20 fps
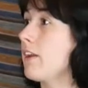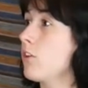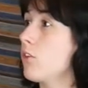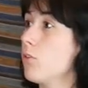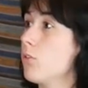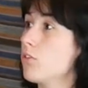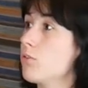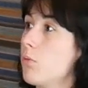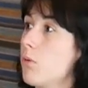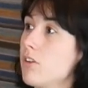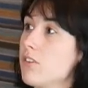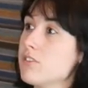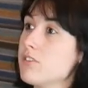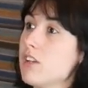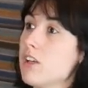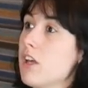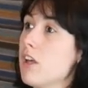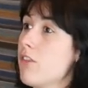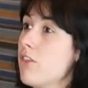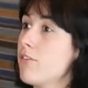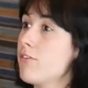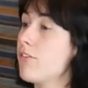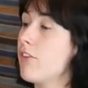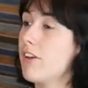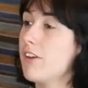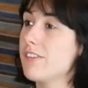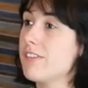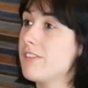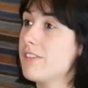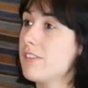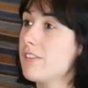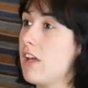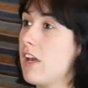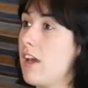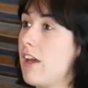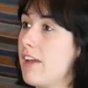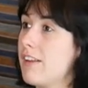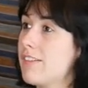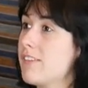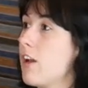yours was, the first
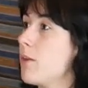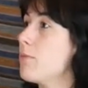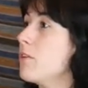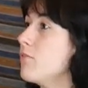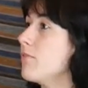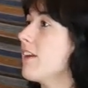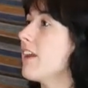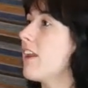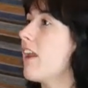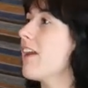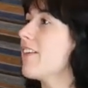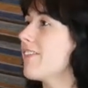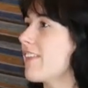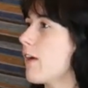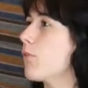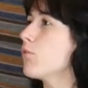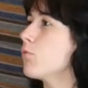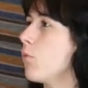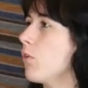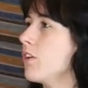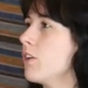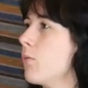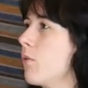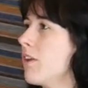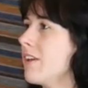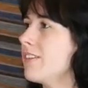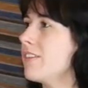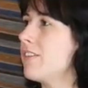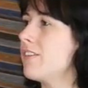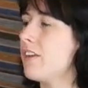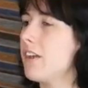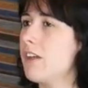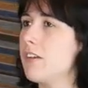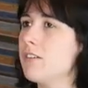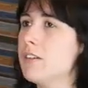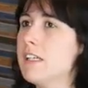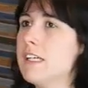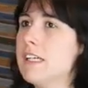time you realised that was what you wanted to do.